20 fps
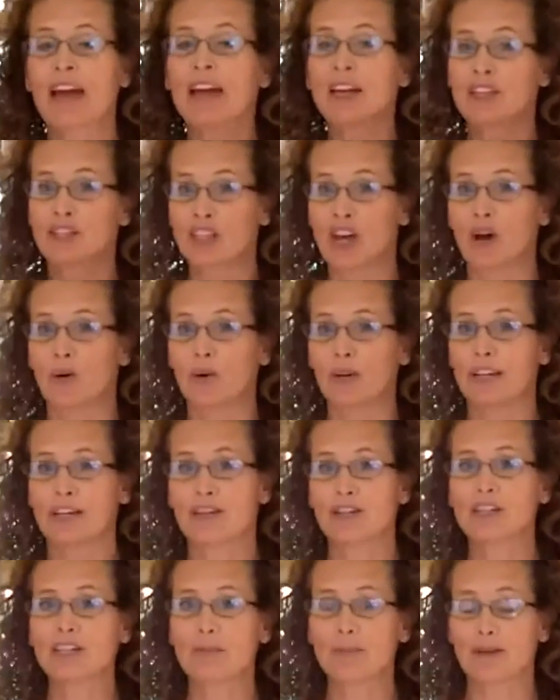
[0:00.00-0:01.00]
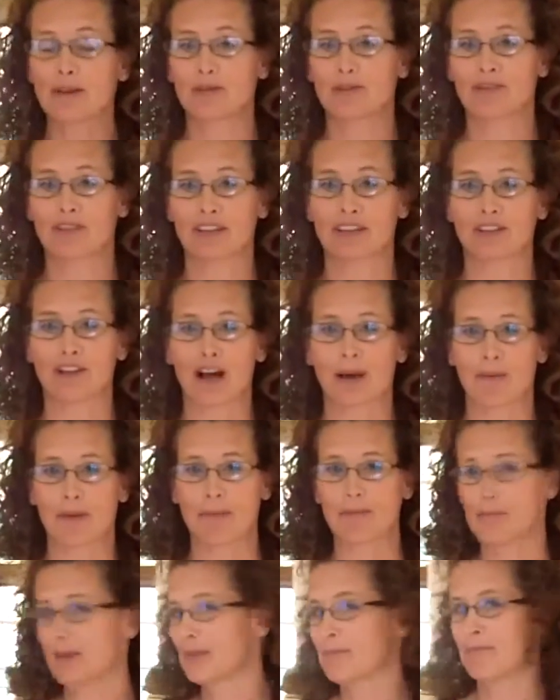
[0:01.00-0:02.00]
So here's the big reveal on my
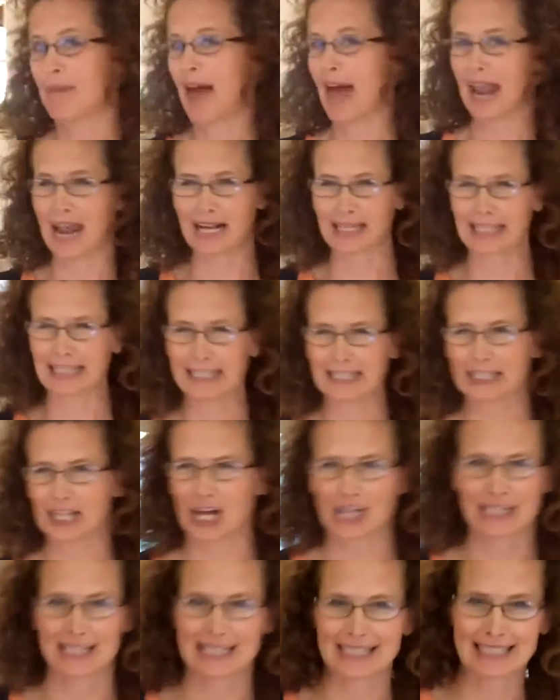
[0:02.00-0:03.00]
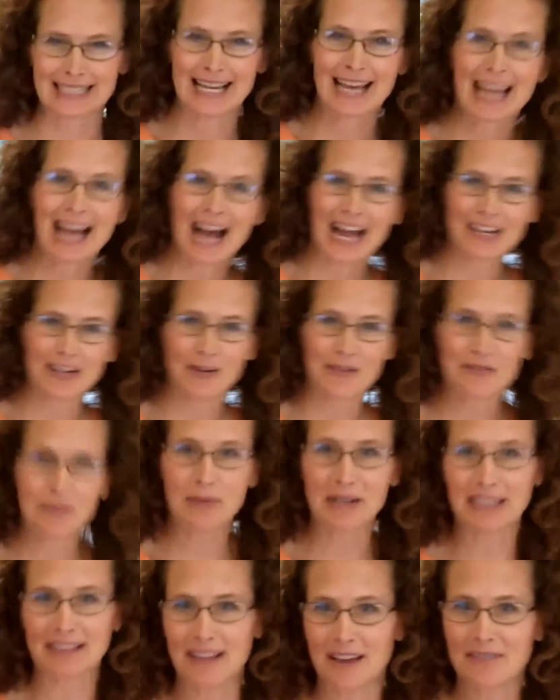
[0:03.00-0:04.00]
big, bad, ugly closet. I know
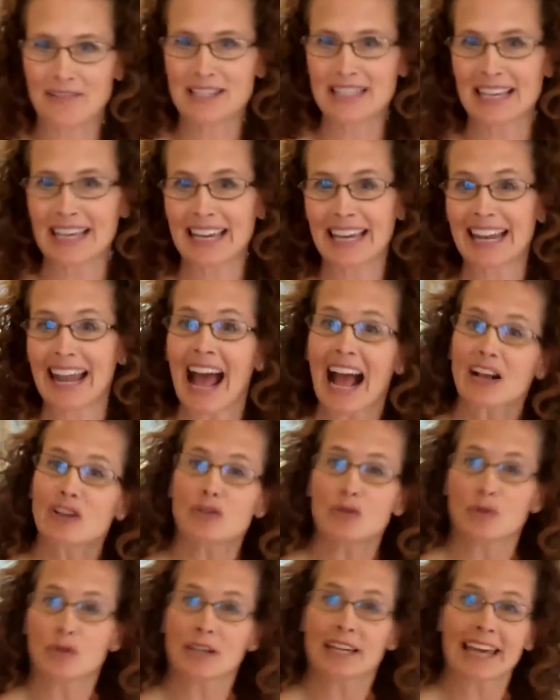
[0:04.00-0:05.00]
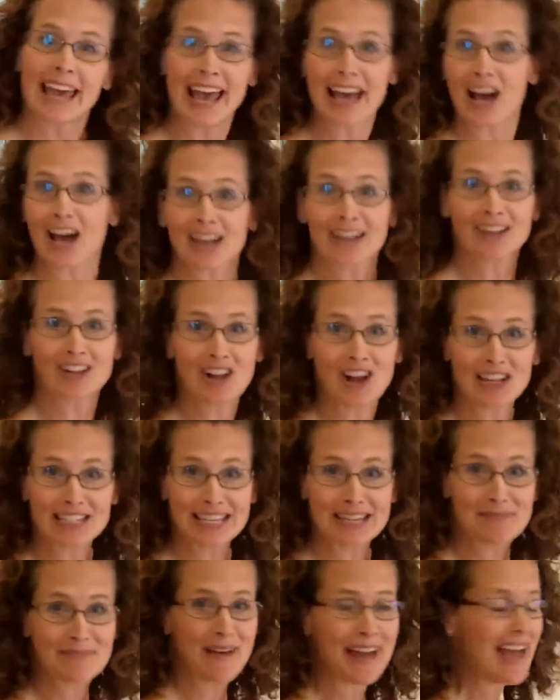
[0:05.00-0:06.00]
everybody loves seeing an actual chaotic
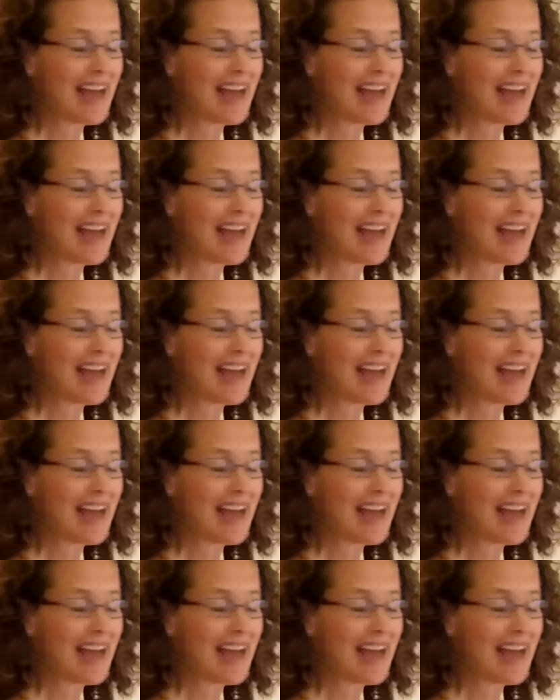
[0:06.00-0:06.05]
closet in my